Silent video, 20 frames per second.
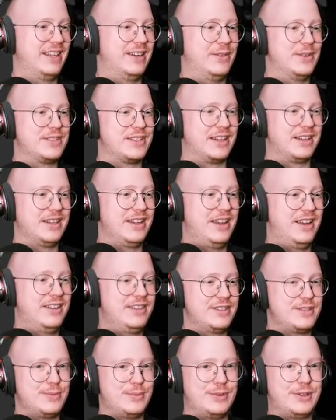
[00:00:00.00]
And it was like, nah, it
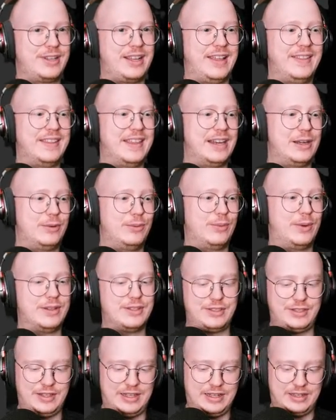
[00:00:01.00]
doesn't work. And then I
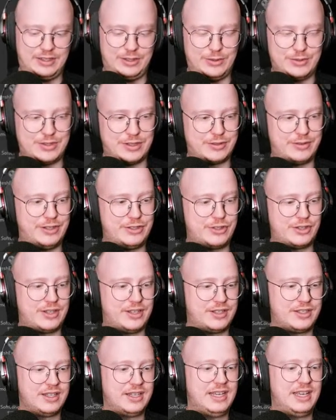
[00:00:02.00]
went and used a creature
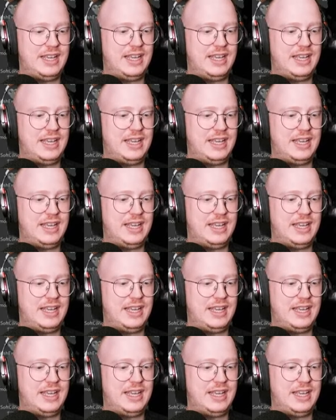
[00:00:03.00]
kit.